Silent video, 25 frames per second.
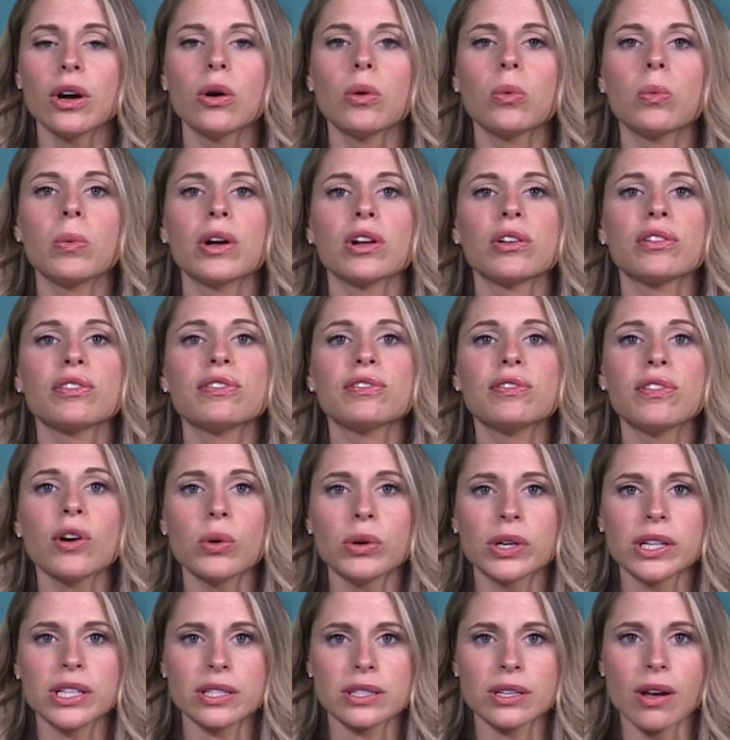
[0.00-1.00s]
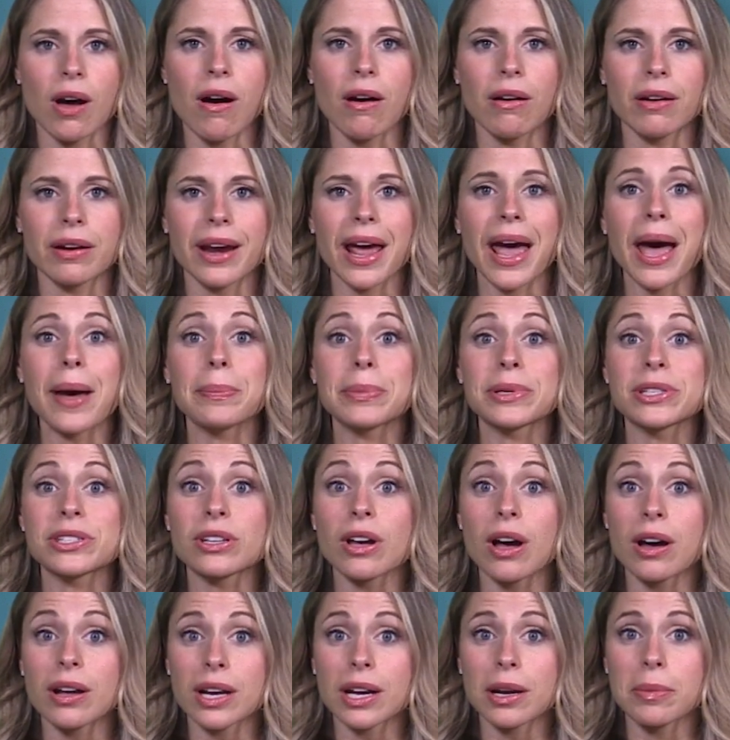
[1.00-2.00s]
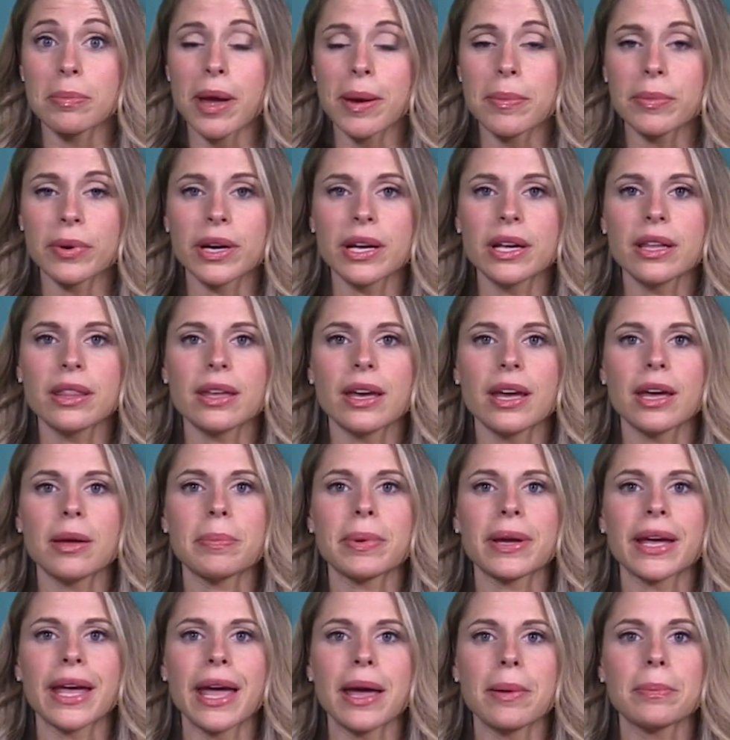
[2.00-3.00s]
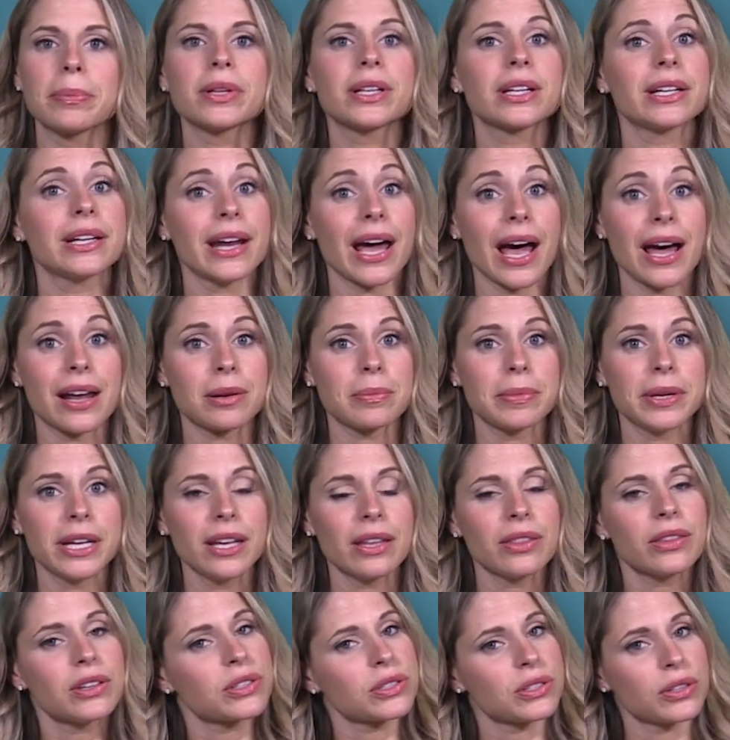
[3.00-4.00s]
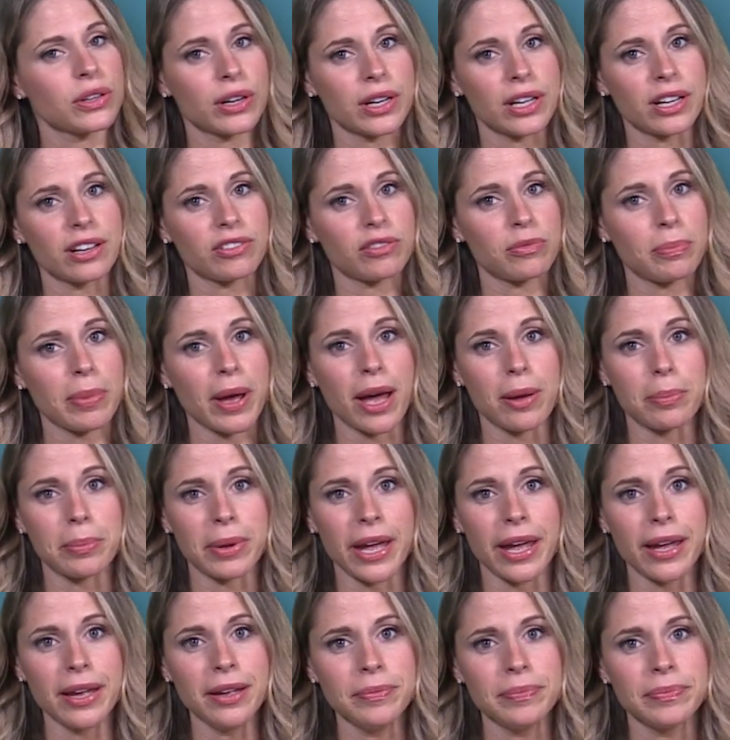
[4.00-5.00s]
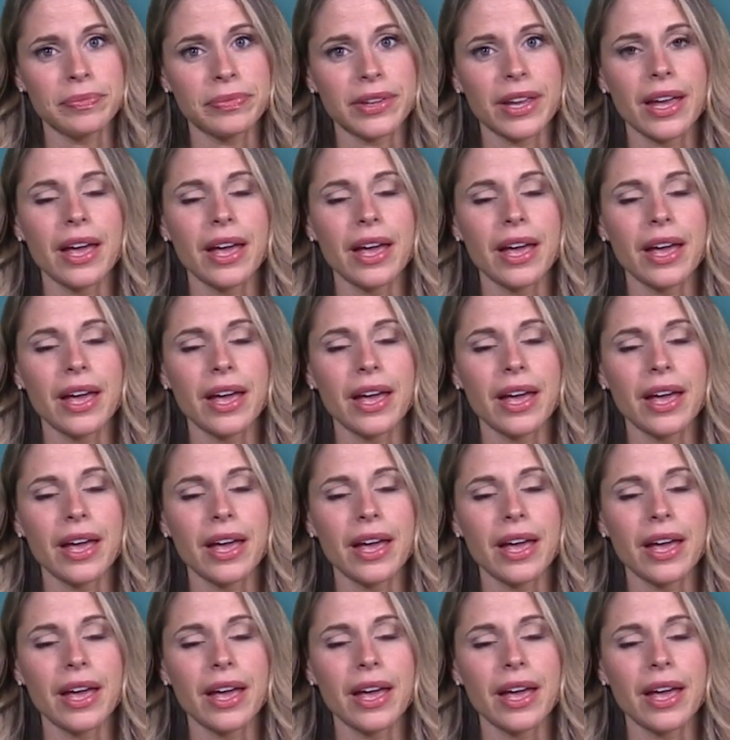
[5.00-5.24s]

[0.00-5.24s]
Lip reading: We'll focus on episodic memory, the hippocampal anatomy and the circuit of Papez,